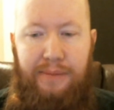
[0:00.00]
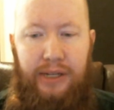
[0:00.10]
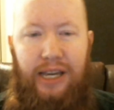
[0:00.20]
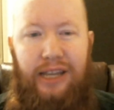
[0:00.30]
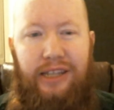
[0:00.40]

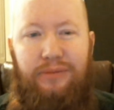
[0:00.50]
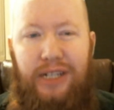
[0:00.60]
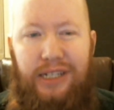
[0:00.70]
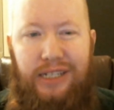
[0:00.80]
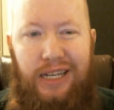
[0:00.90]
but yeah, there's
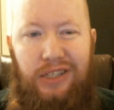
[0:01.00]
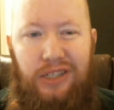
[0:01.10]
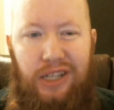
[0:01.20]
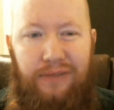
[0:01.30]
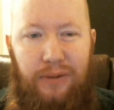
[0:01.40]
many
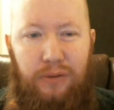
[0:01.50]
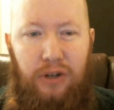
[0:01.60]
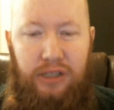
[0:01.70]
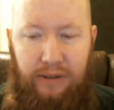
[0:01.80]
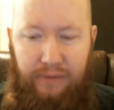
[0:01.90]
containers I've come
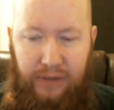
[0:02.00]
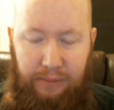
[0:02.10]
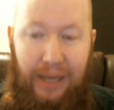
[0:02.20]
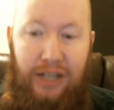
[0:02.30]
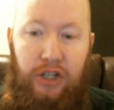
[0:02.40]
across of
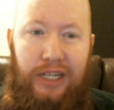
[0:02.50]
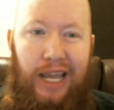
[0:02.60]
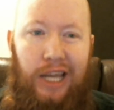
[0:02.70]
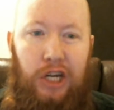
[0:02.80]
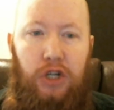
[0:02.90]
the metal
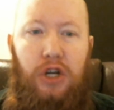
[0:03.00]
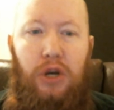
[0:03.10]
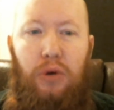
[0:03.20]
container